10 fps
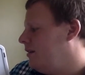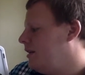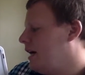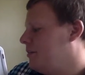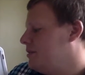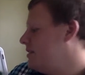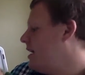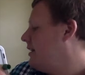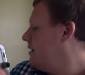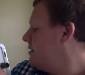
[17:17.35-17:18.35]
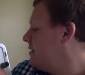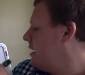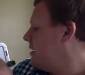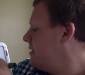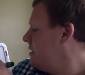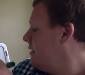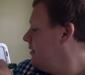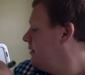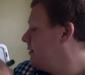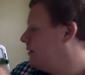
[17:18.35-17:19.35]
9 plus 10, that's 19.
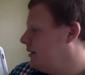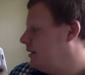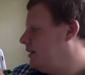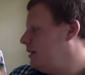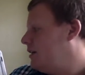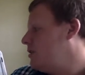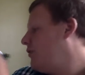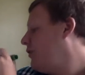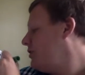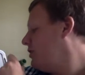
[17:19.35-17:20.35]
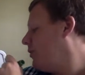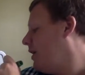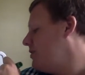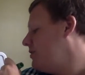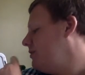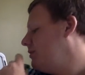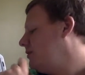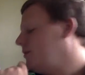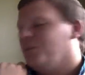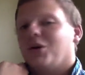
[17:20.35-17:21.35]
So first equation,
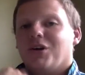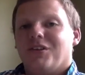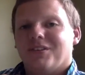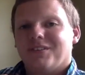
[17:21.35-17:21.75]
we're good.